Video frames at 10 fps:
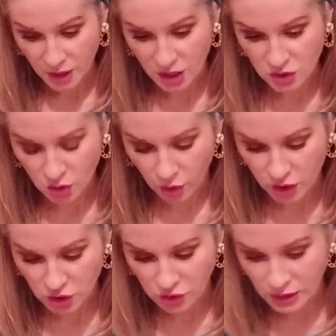It's
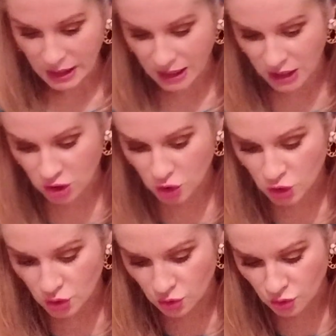going to lead
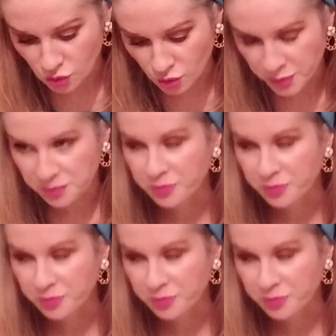to